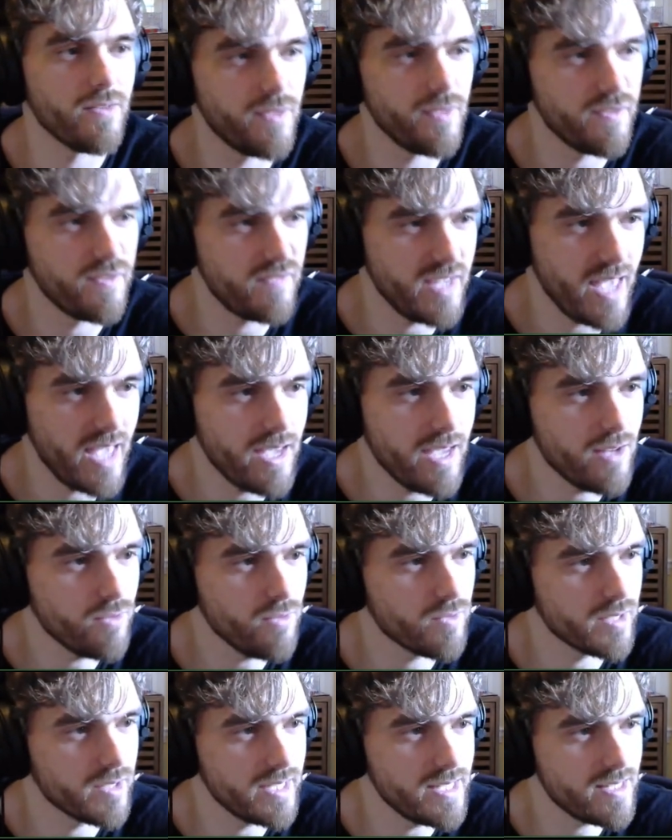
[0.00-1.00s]
the V8
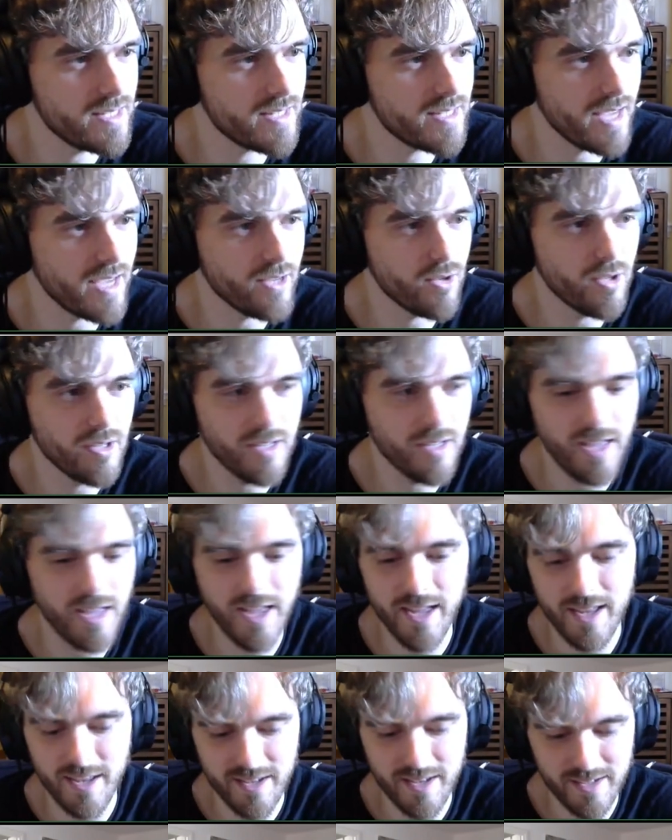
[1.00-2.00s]
release cycle,
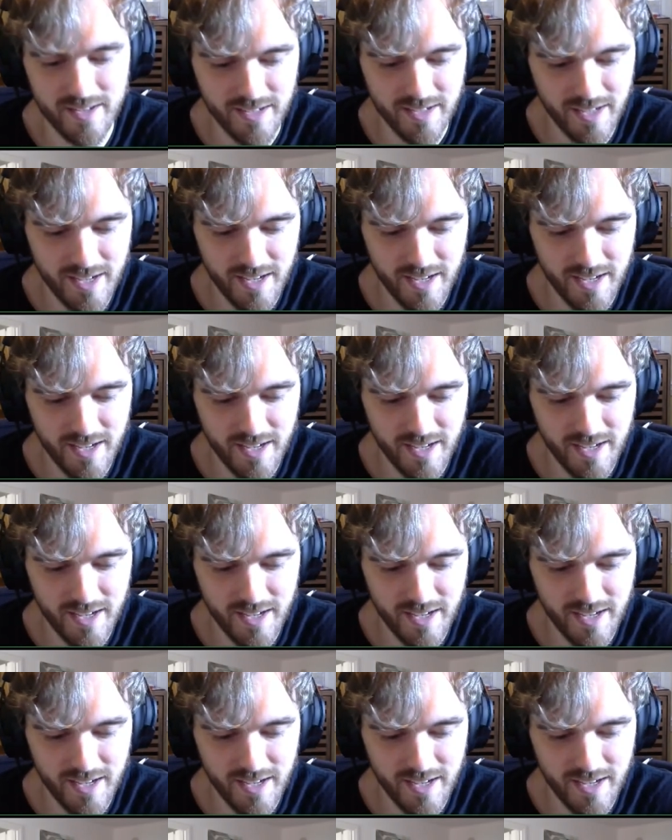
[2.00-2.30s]
and